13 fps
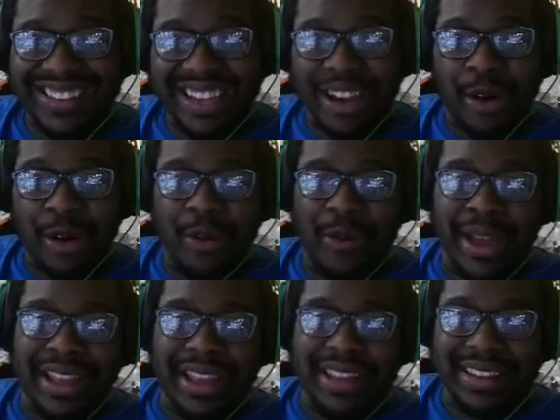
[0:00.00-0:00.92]
like, oh
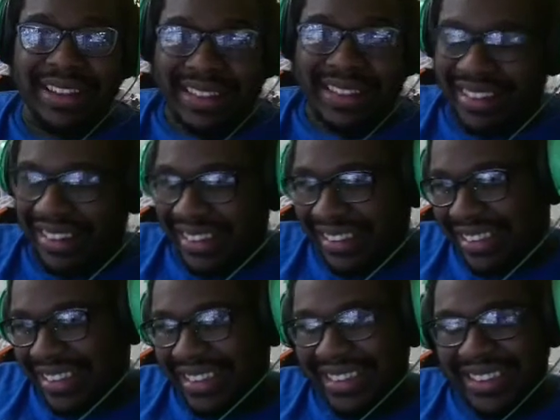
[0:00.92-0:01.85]
wait.
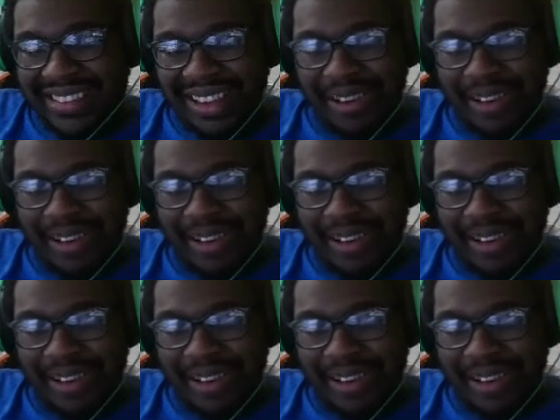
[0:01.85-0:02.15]
It's like, oh